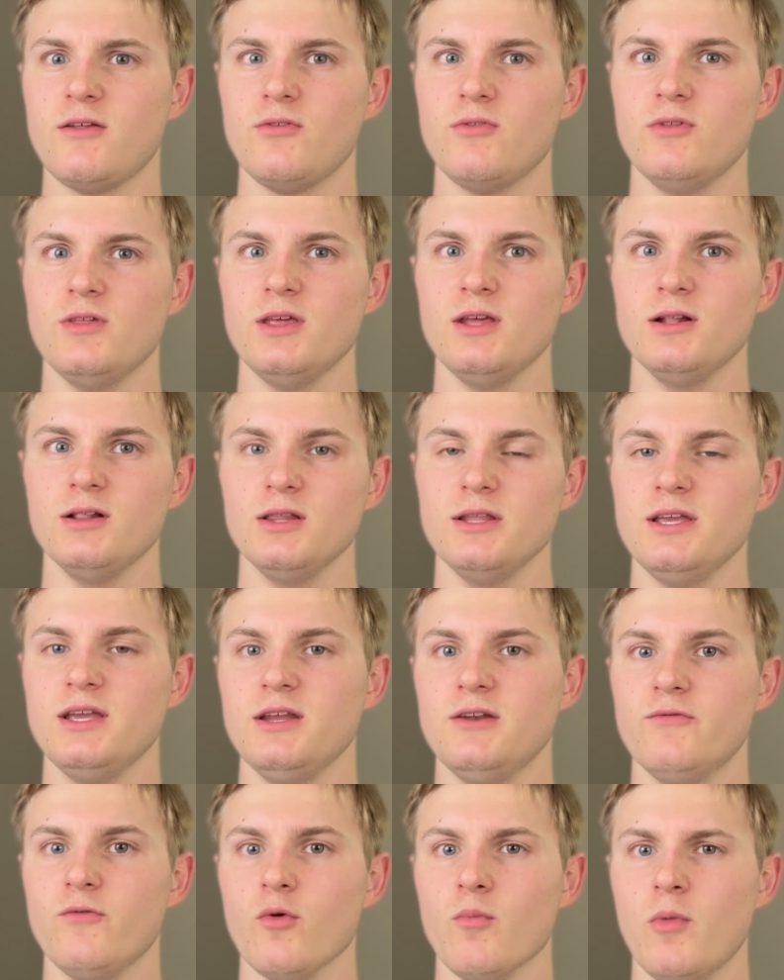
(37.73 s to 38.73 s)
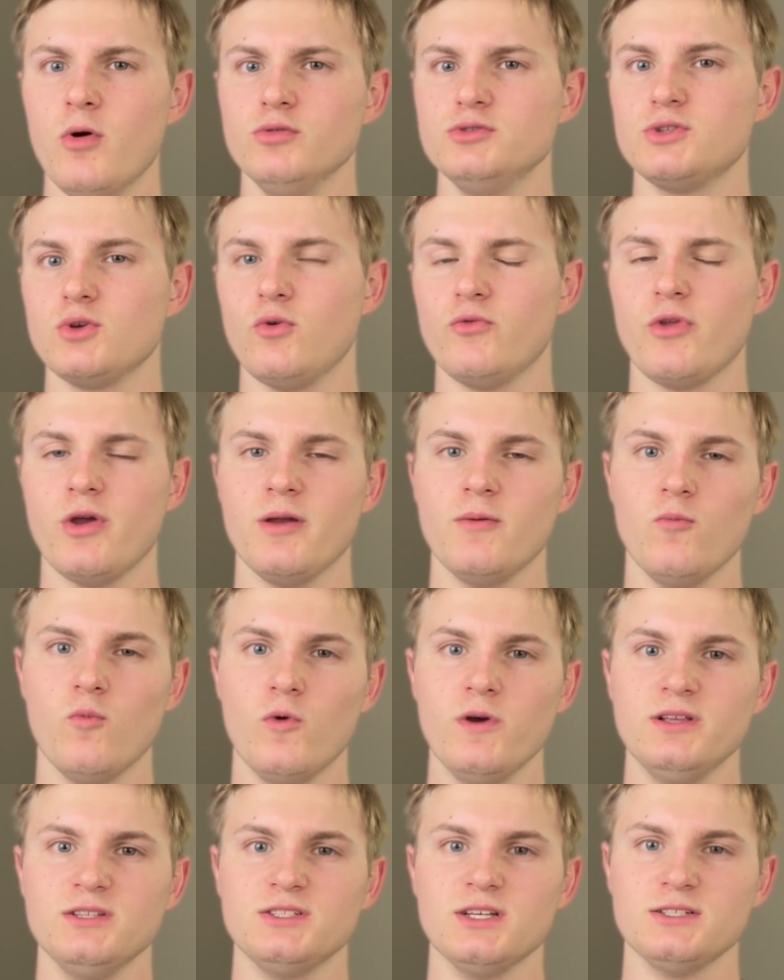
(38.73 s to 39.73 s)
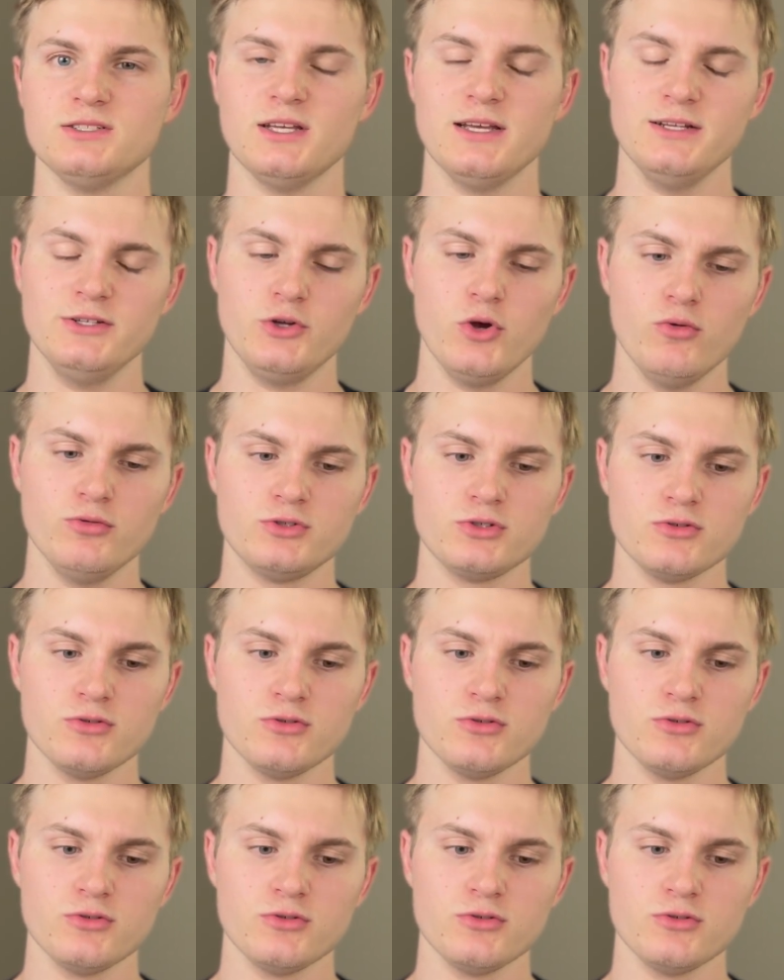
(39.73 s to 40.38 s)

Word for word: the lead for most all-time wins as a head coach.